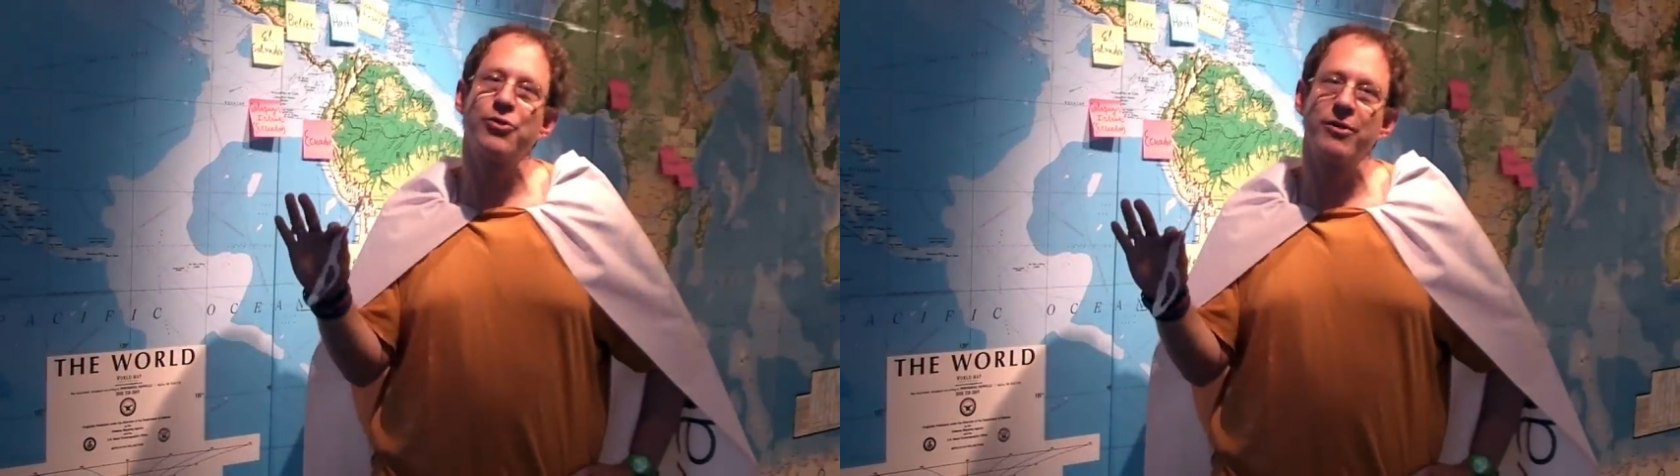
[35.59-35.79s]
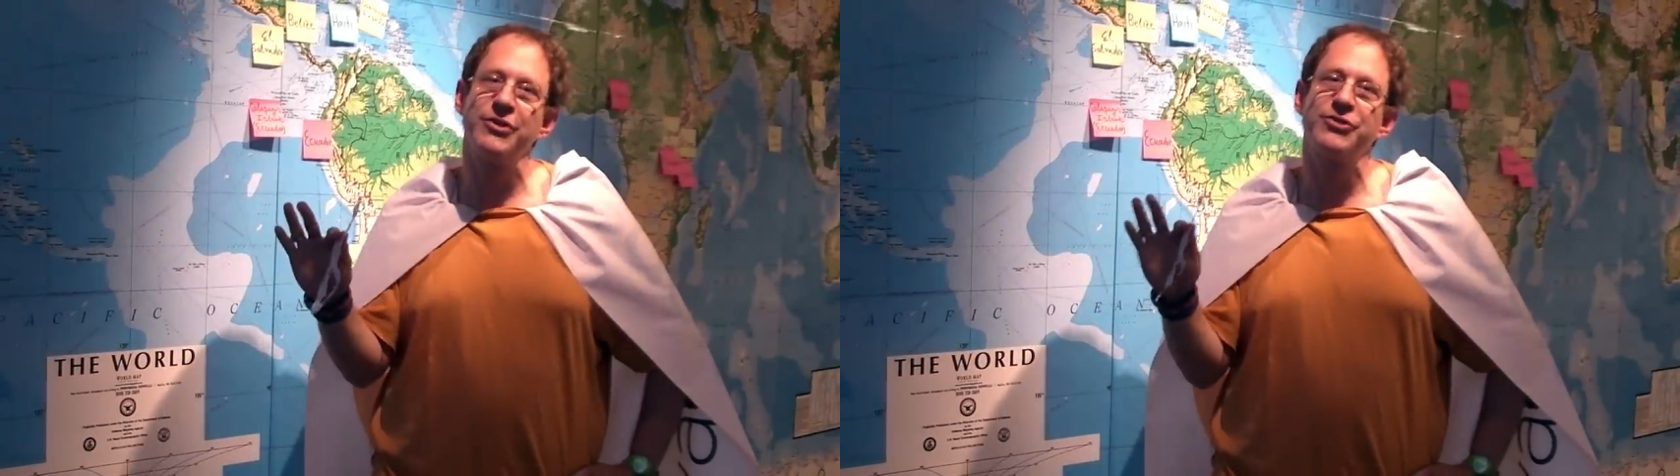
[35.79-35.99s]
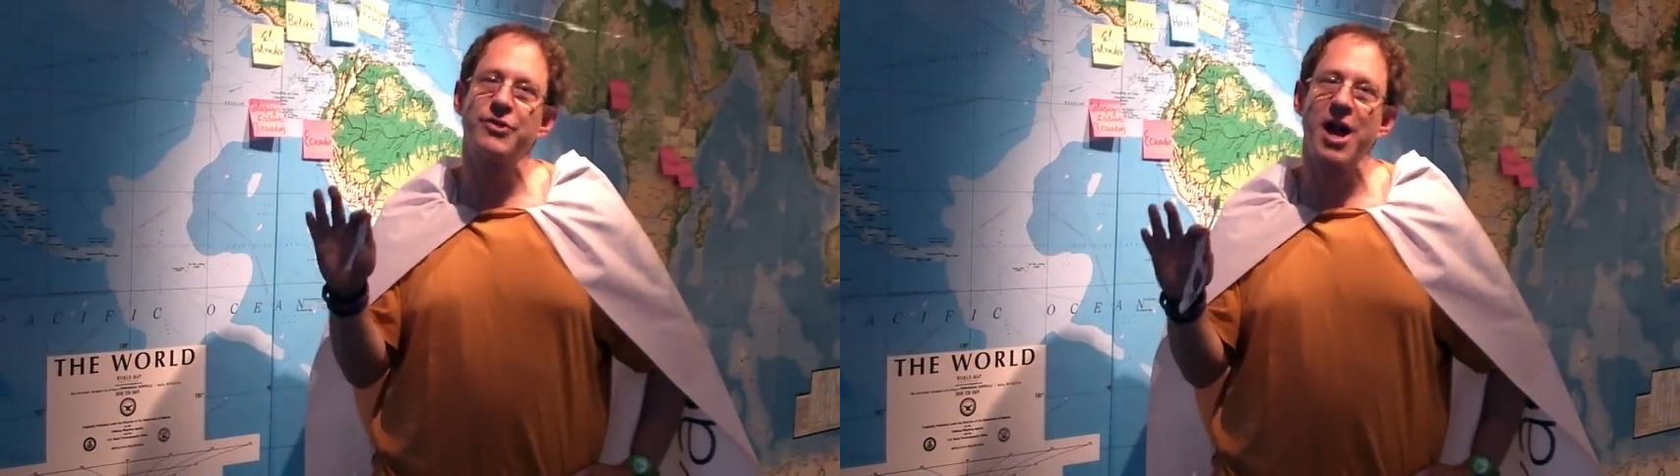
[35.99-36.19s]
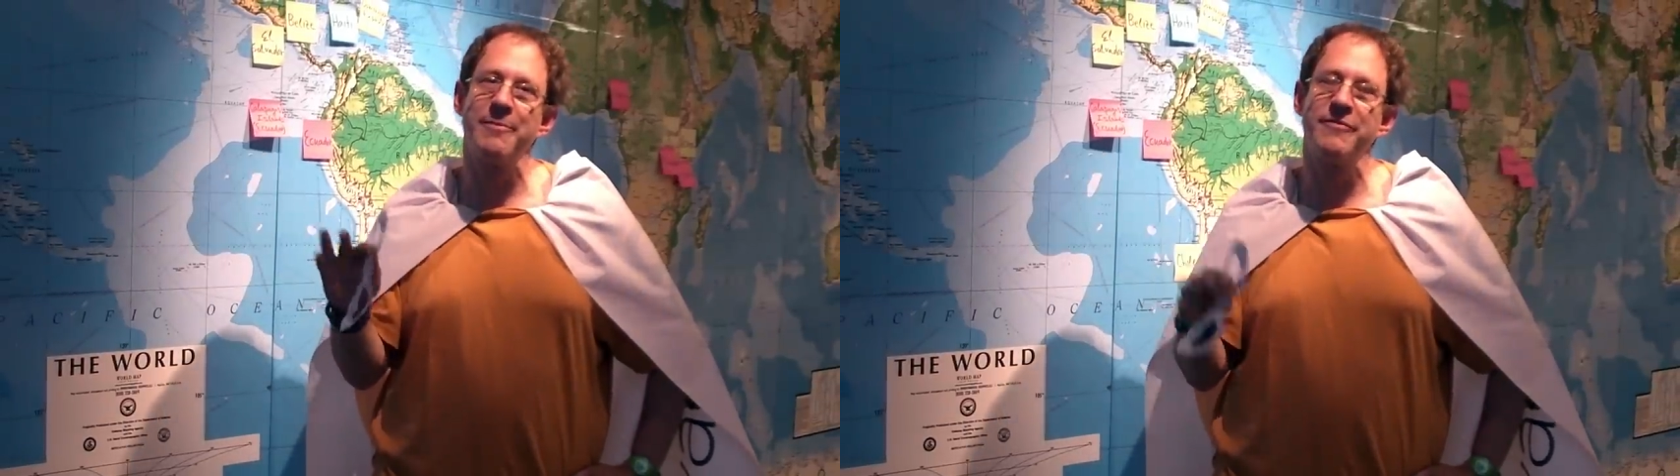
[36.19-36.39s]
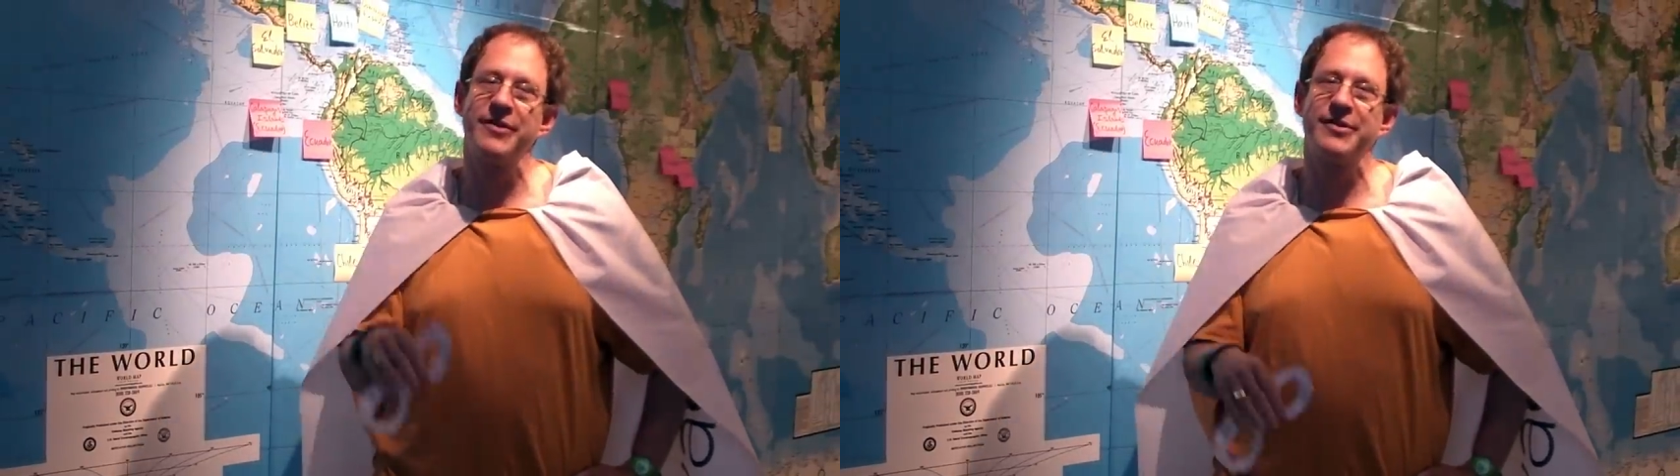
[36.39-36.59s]
tourists who come
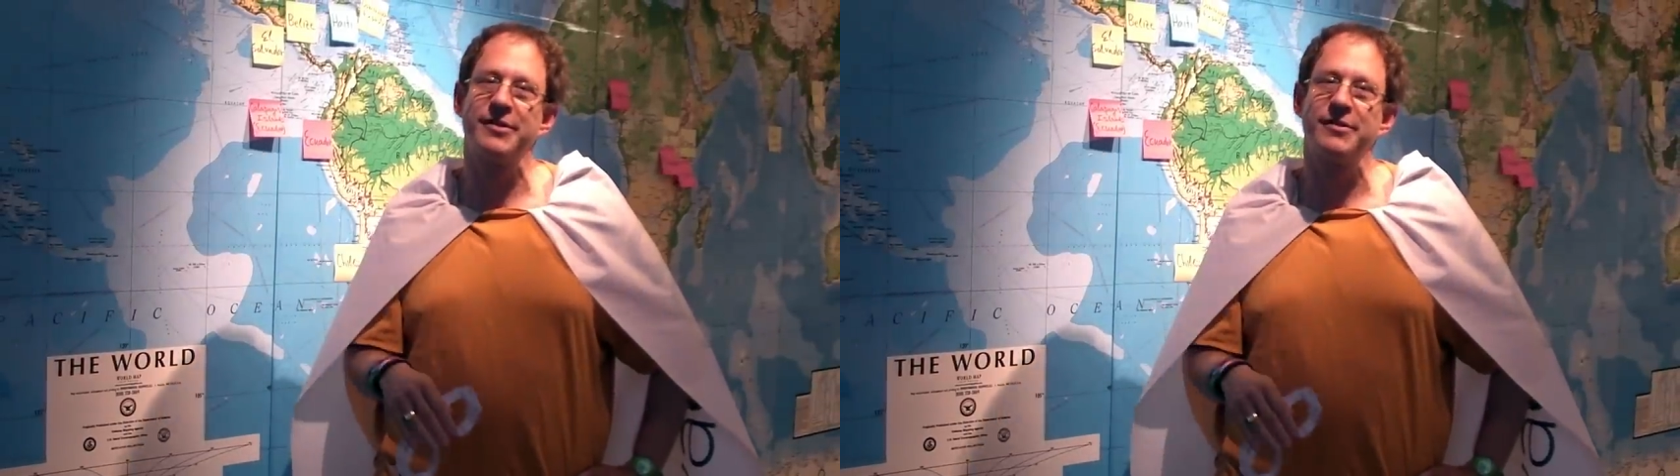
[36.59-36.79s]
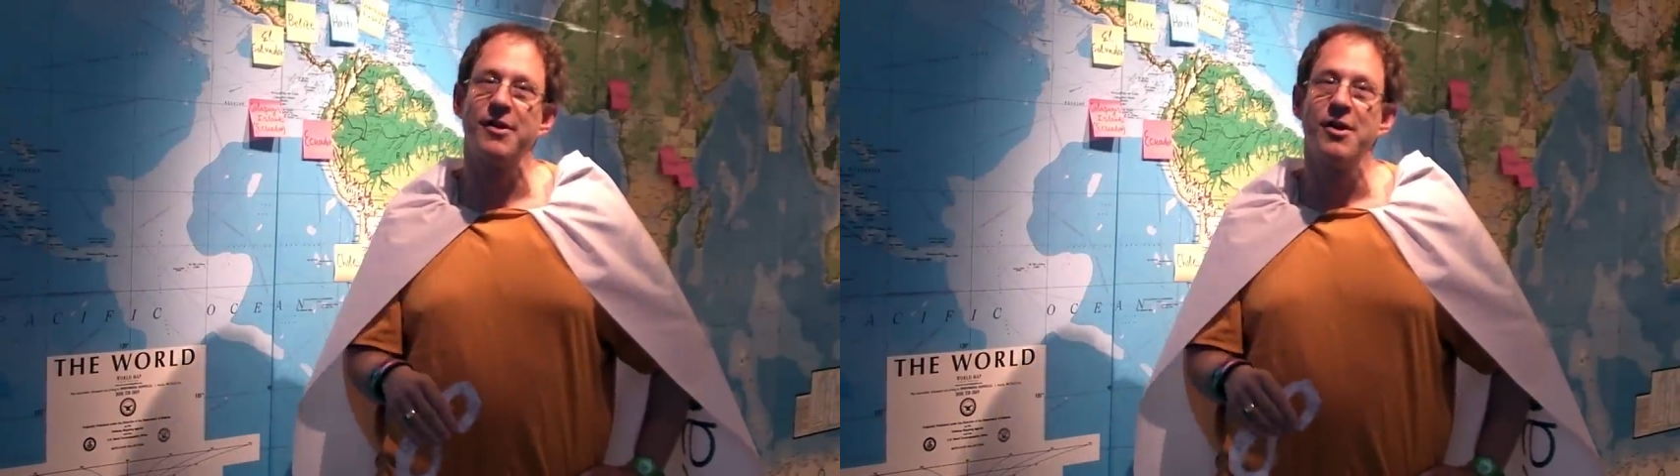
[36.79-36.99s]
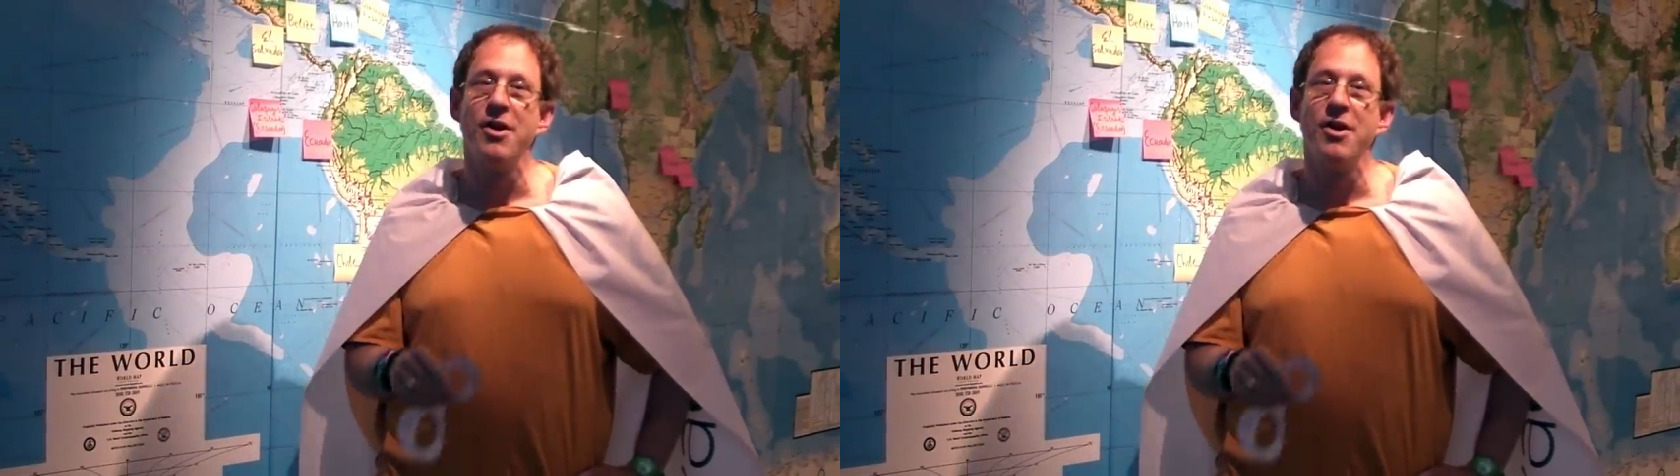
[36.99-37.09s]
and visit.